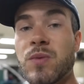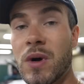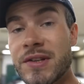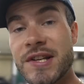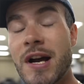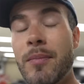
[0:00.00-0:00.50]
well
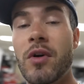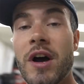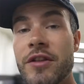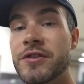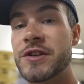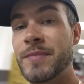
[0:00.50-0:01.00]
as a couple
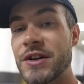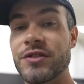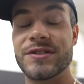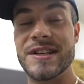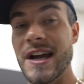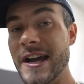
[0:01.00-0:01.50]
other
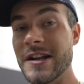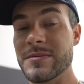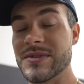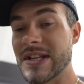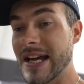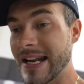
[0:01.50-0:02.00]
specialty
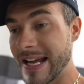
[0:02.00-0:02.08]
items that